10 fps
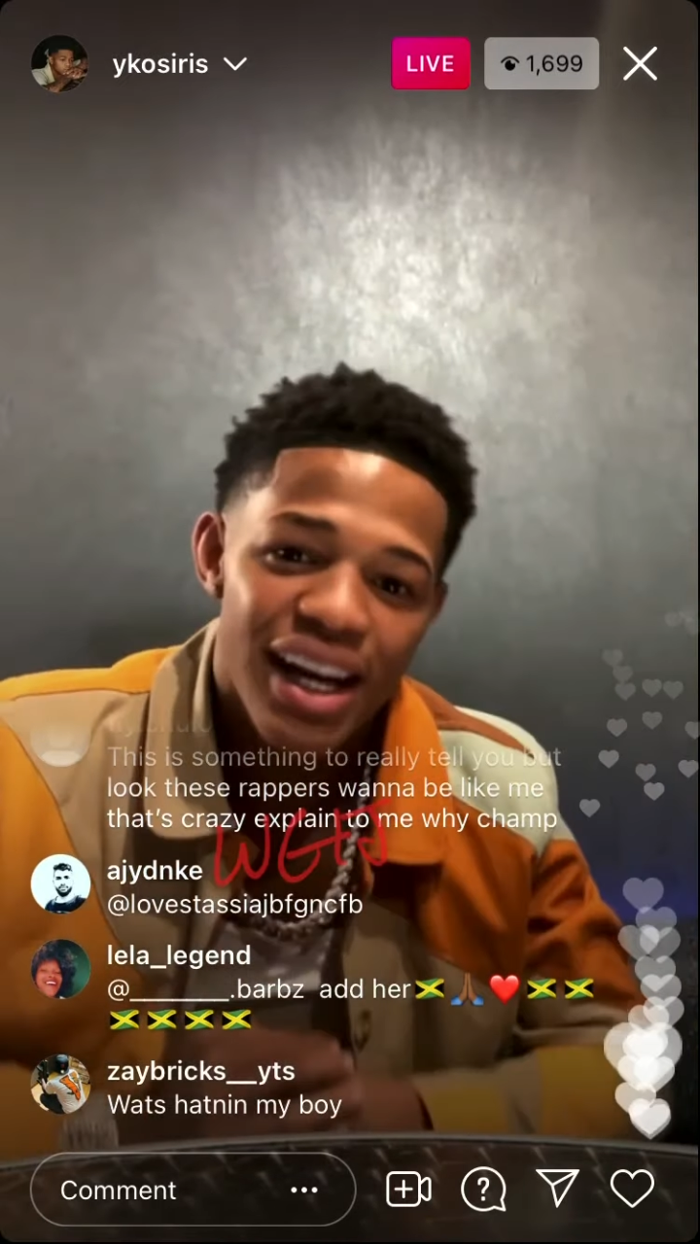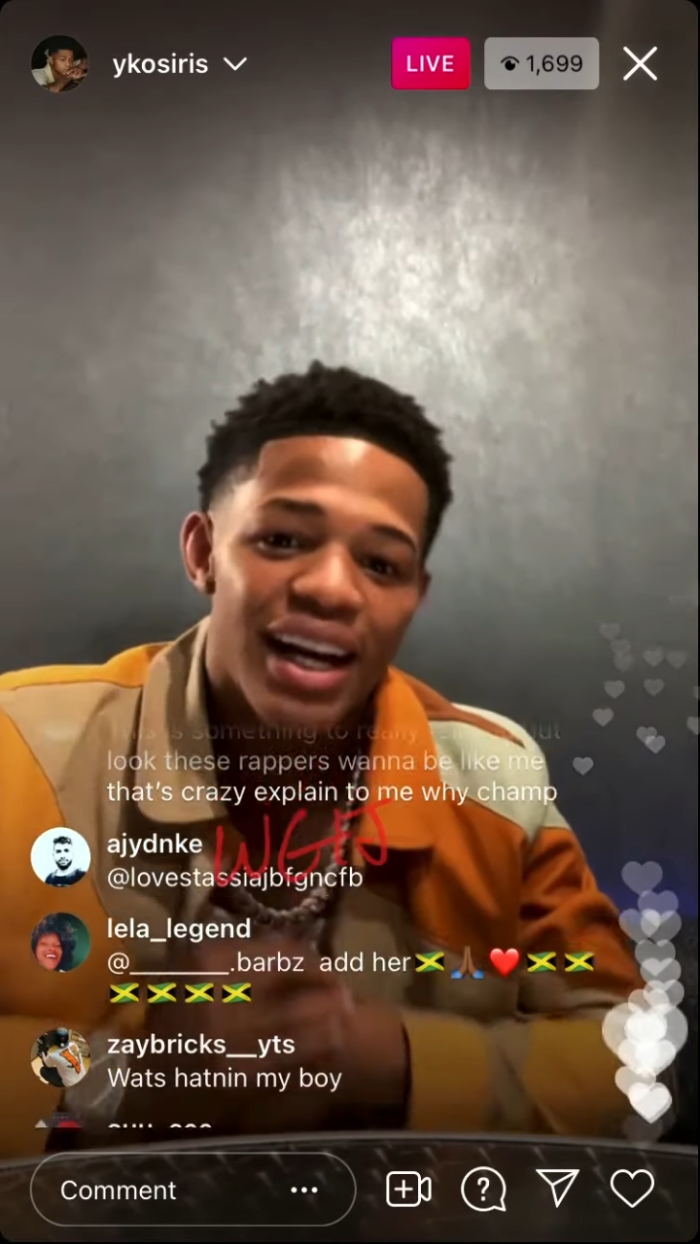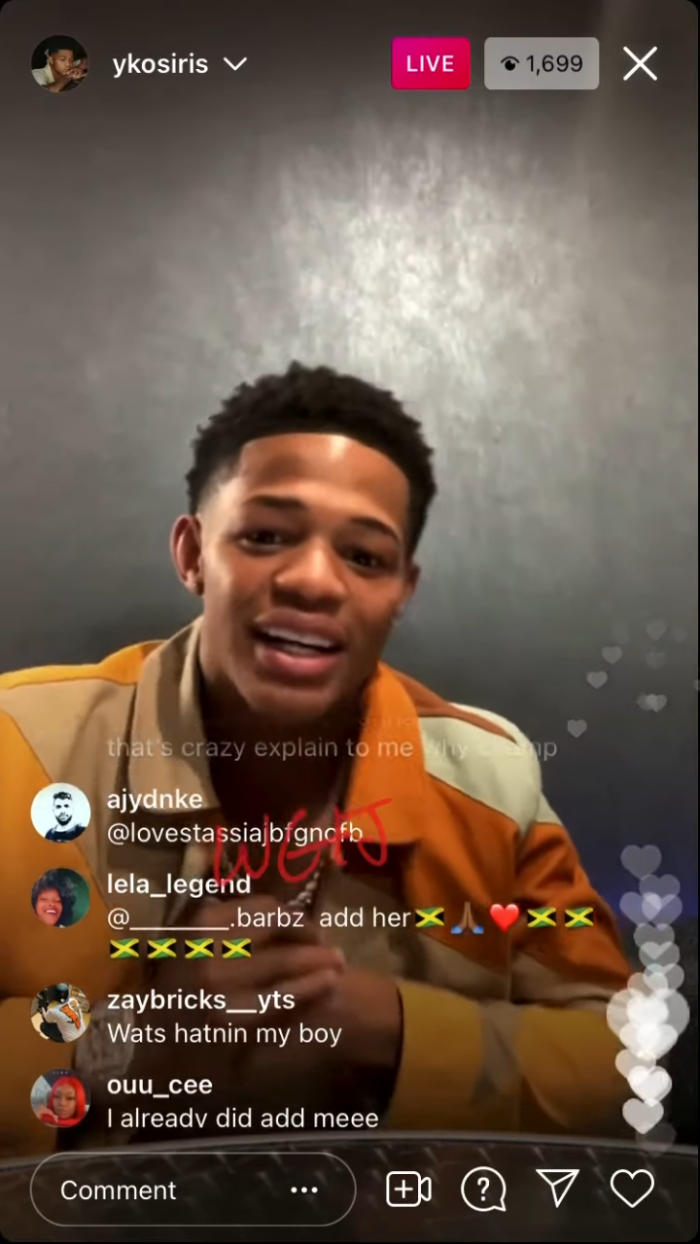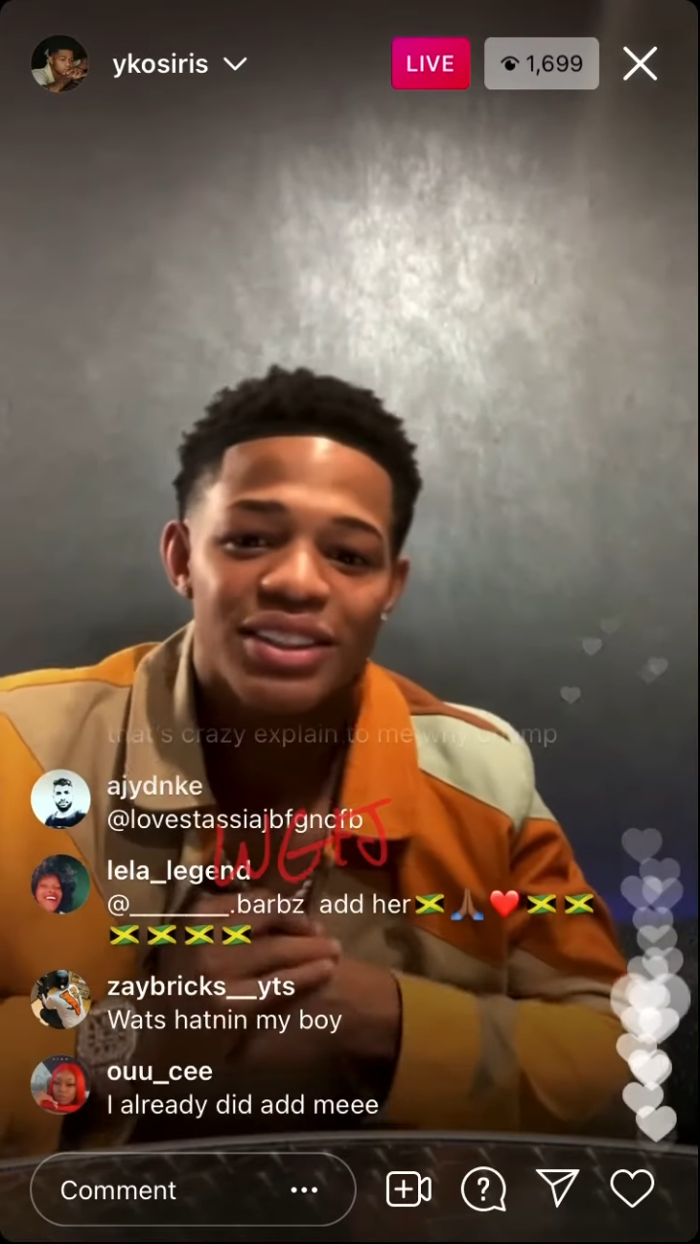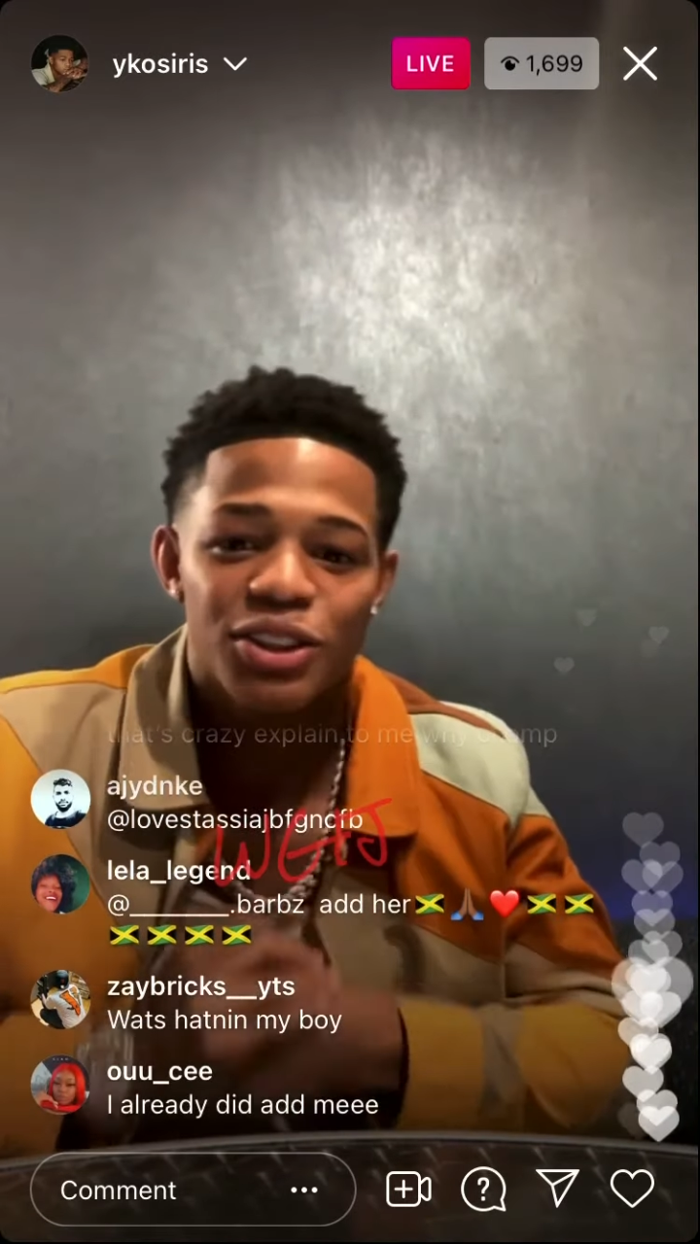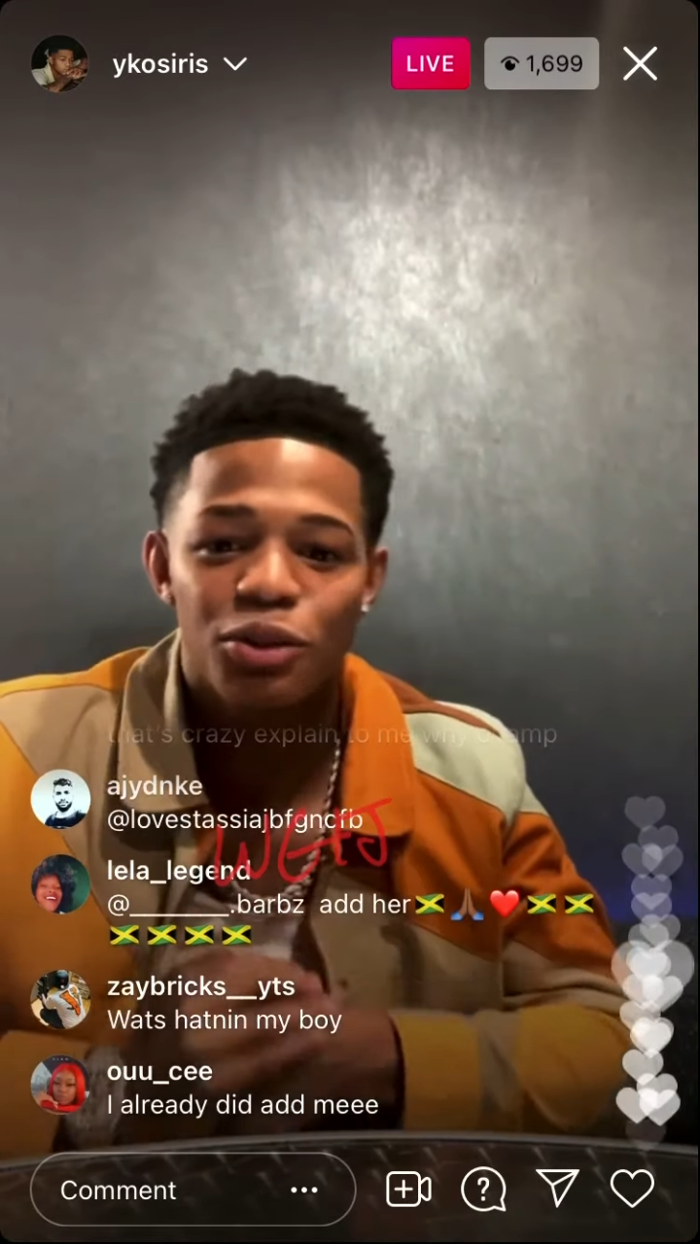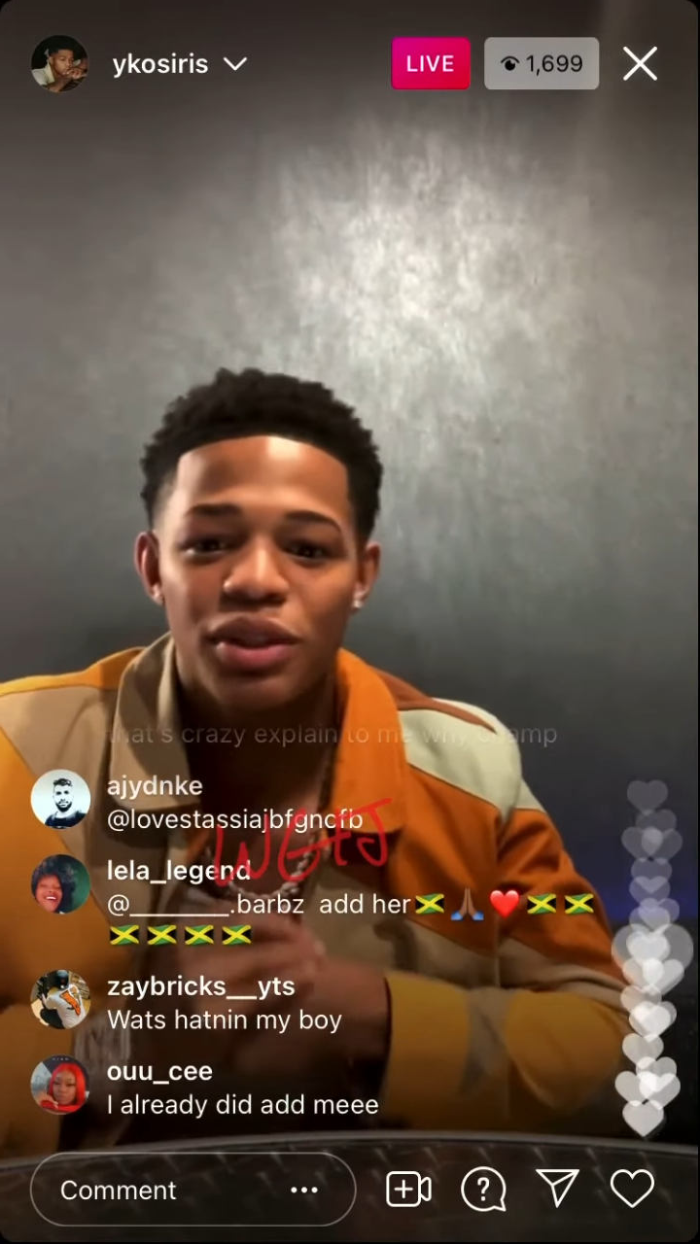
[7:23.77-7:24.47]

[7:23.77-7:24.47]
I got so